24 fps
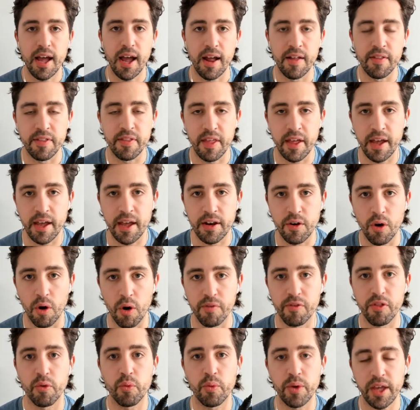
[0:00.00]
and then
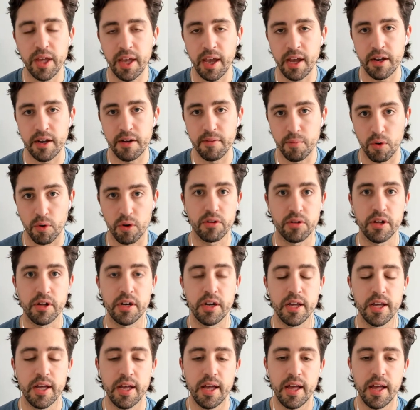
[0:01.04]
over the weekend in Brooklyn.